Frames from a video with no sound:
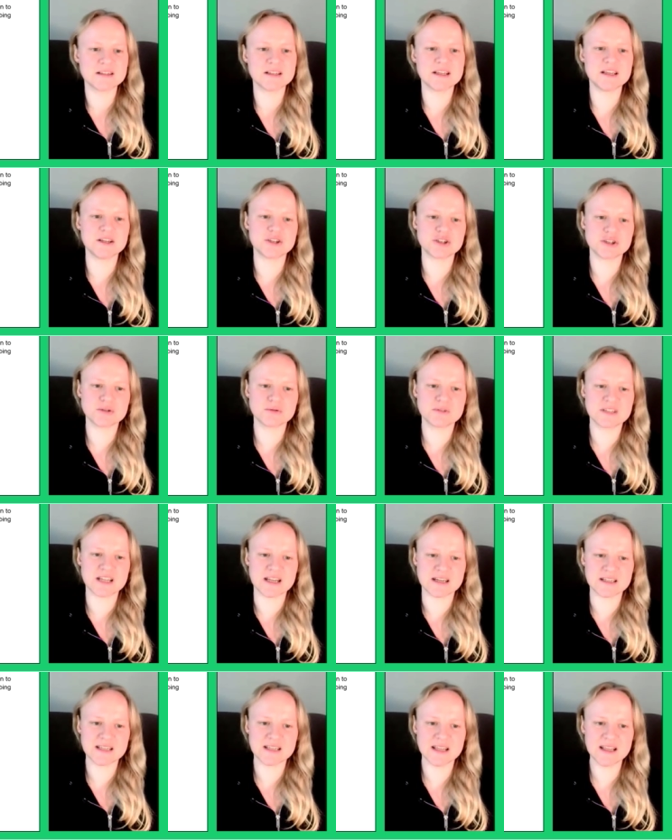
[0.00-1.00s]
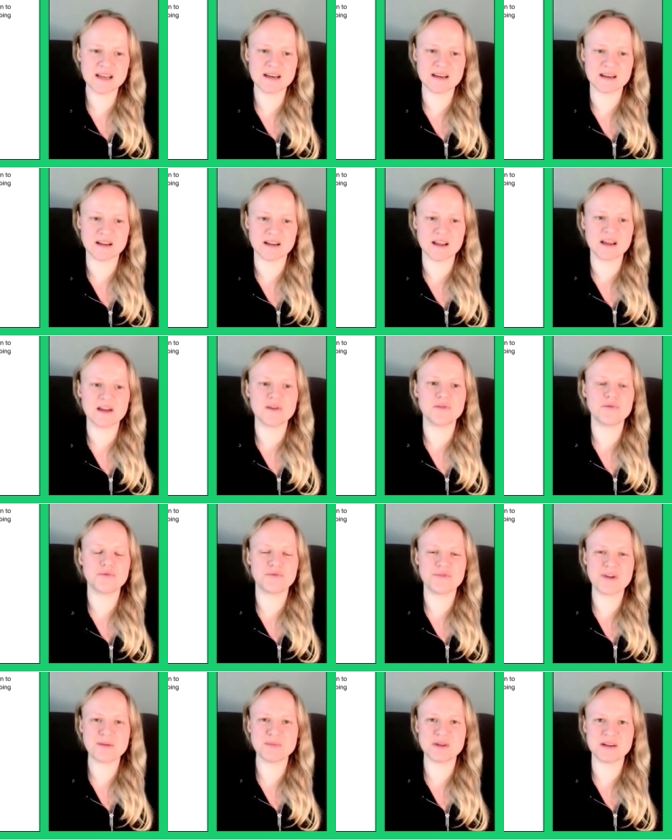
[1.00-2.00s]
die Studentin,
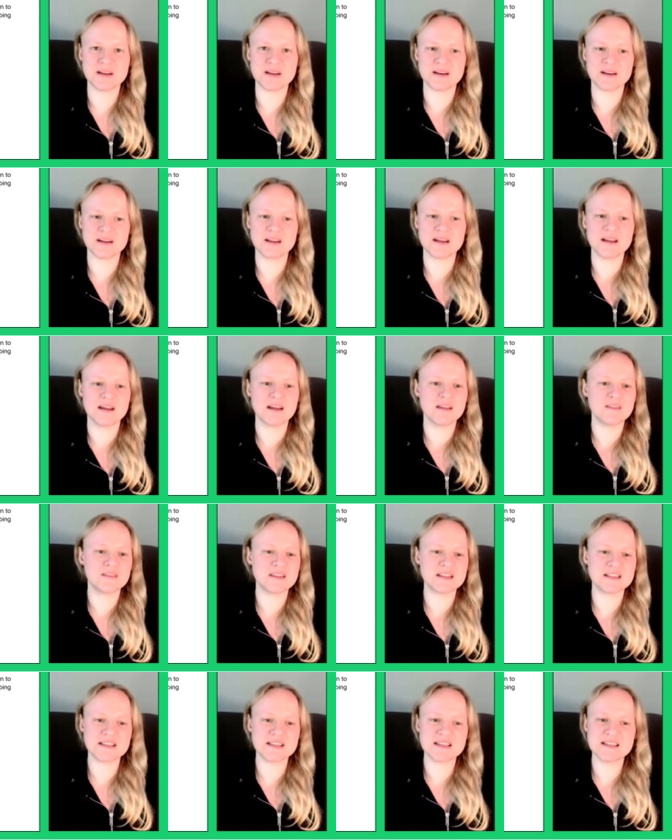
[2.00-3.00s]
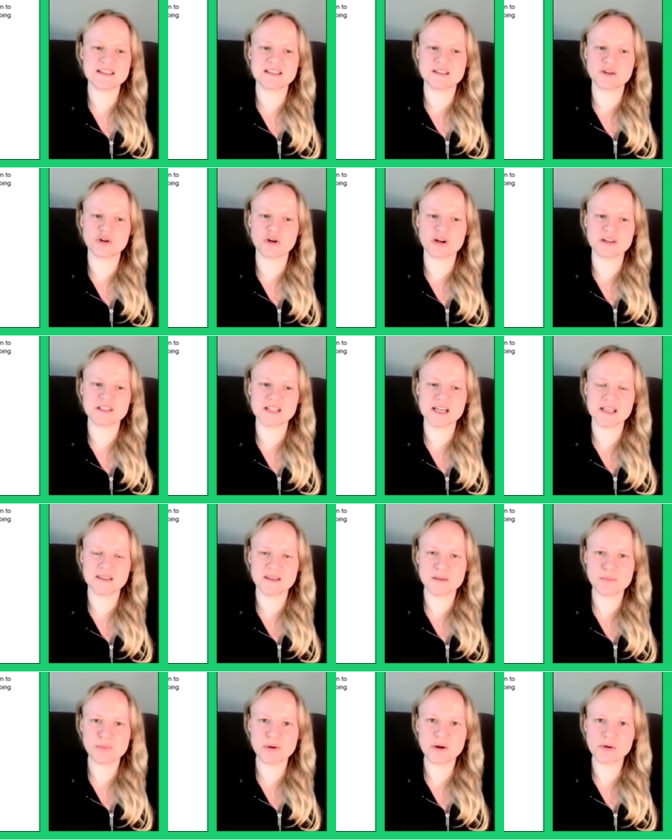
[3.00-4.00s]
feminine. This is not
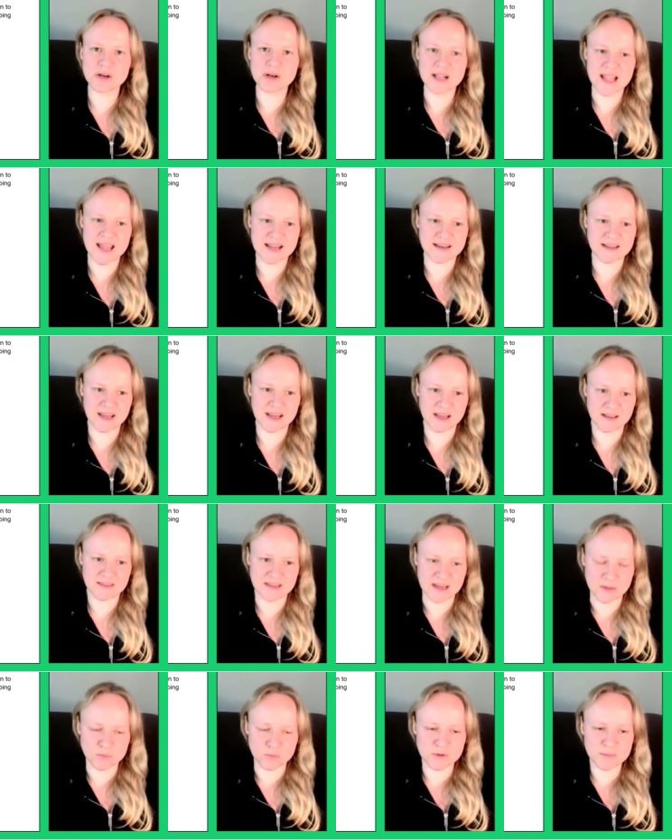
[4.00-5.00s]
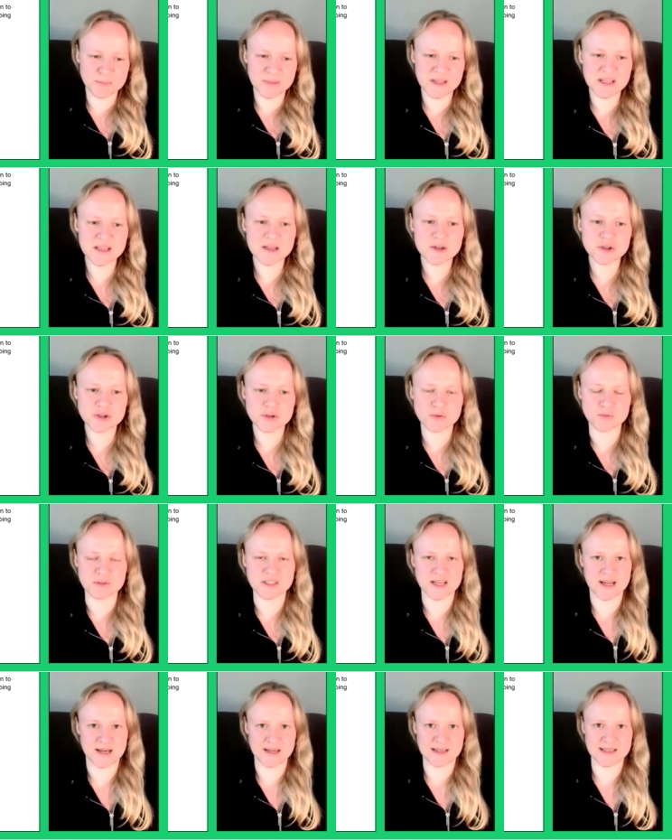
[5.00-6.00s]
yet the plural ending, that would be
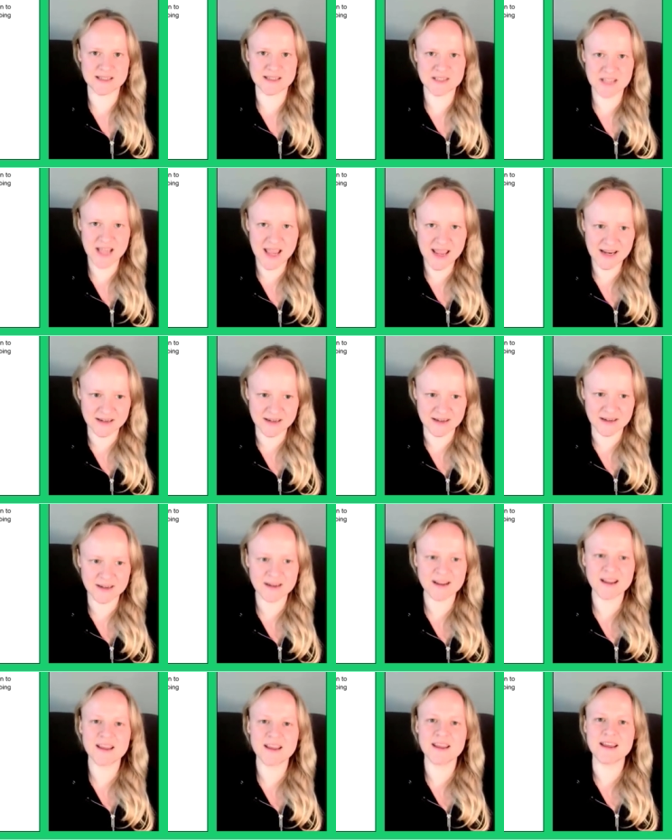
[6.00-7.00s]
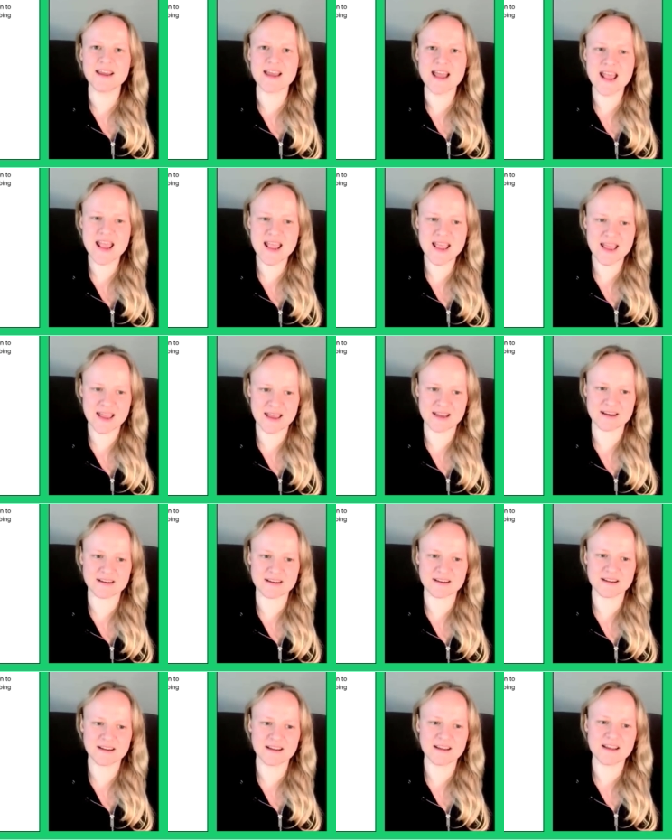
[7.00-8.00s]
Studenten
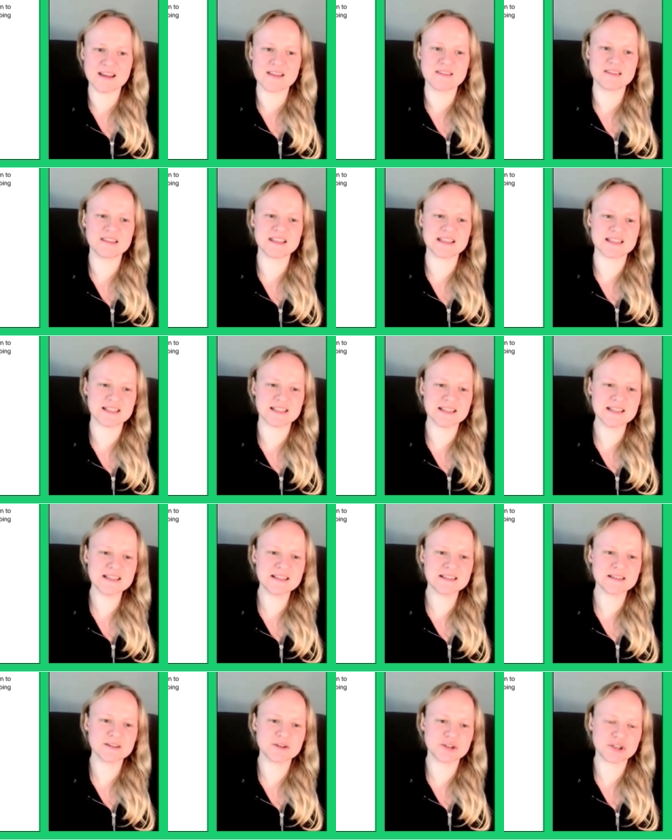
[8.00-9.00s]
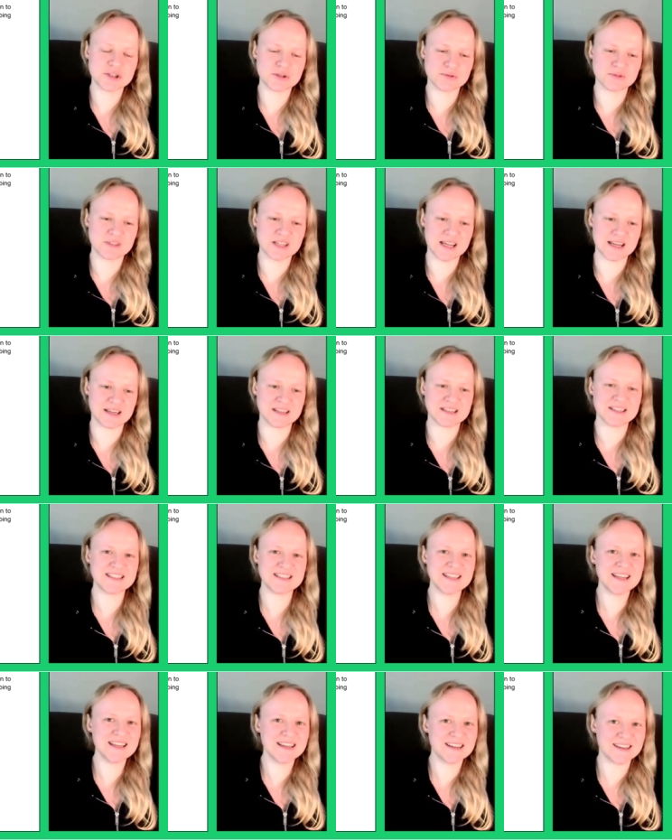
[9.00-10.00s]
an. This is
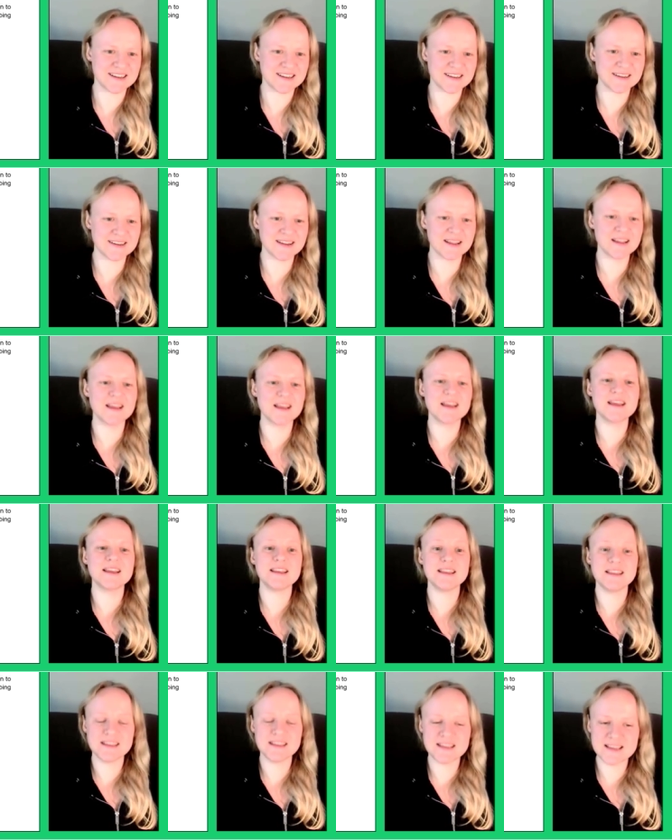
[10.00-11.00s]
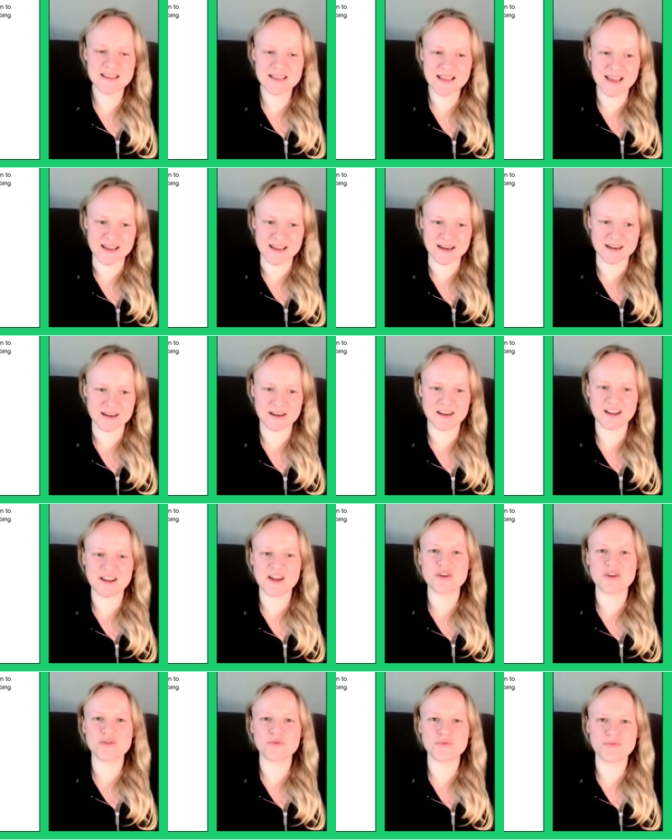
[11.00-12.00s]
Studentin. en,
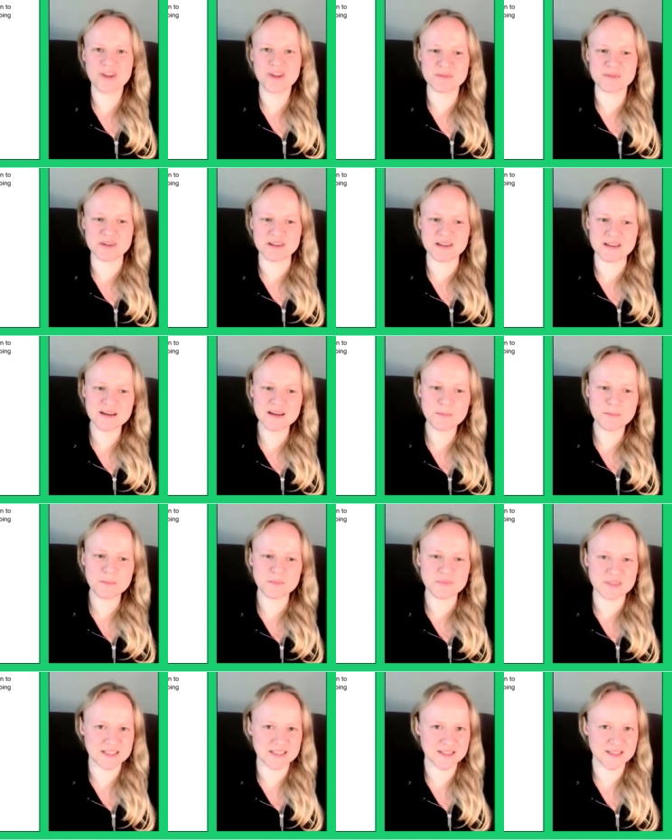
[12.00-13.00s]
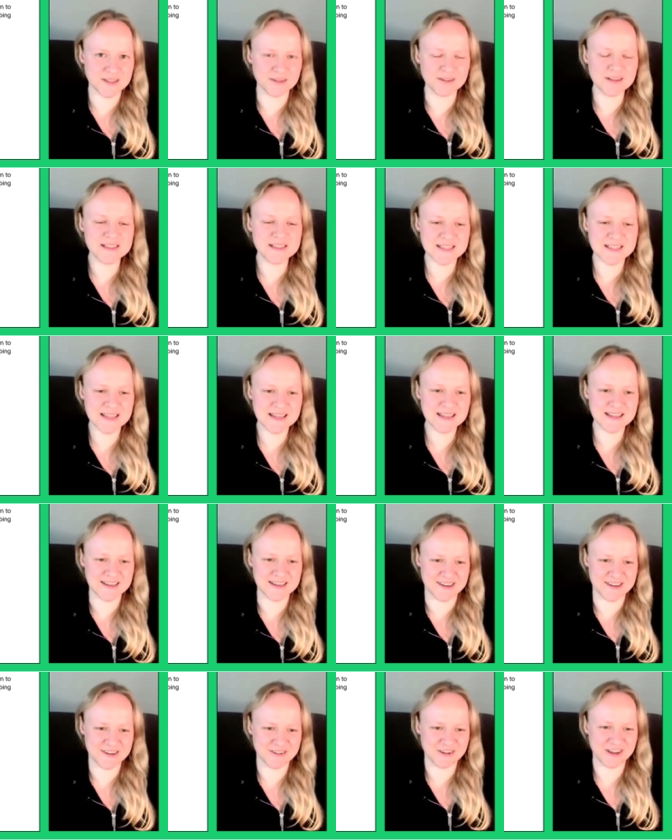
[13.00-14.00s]
feminine, and still
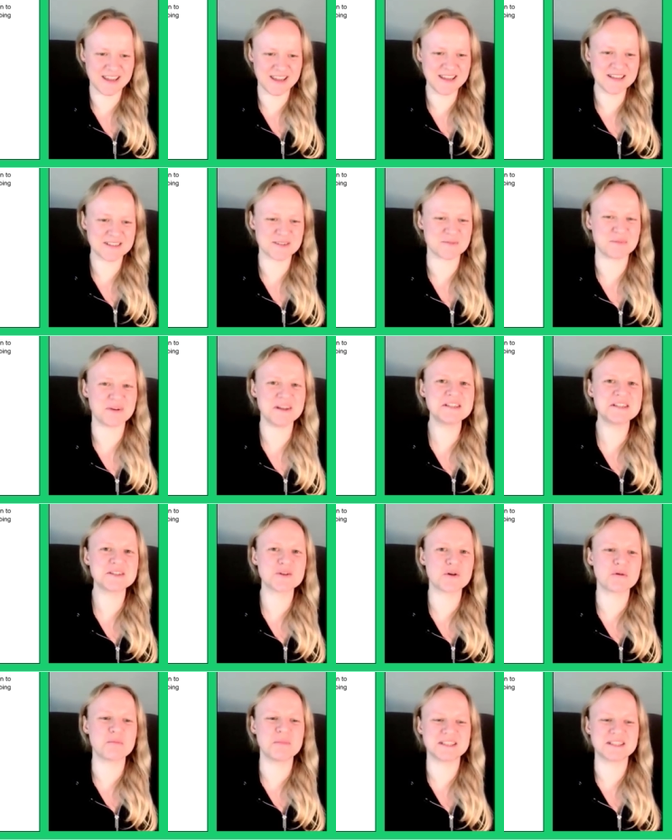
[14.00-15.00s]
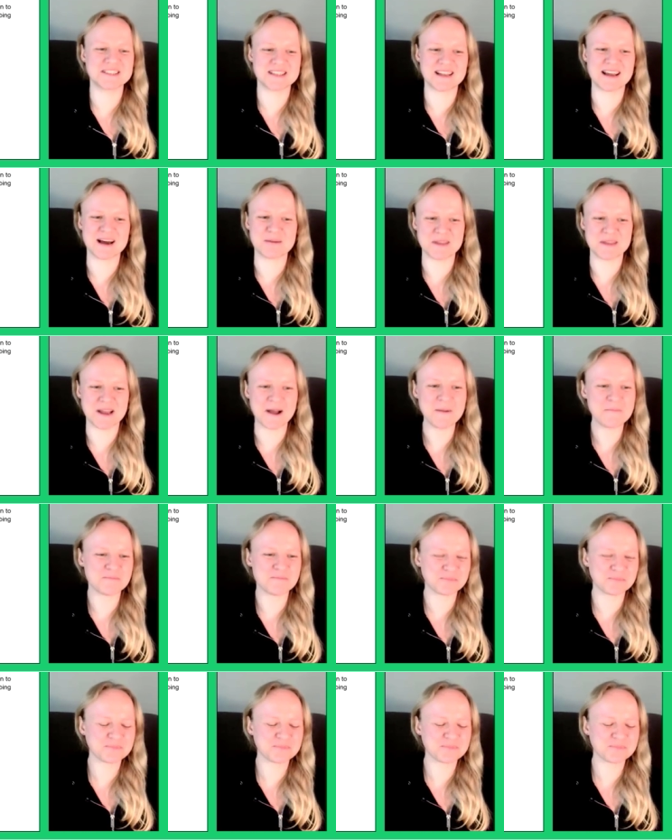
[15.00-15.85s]
singular, okay? So please don't mix that up, yeah?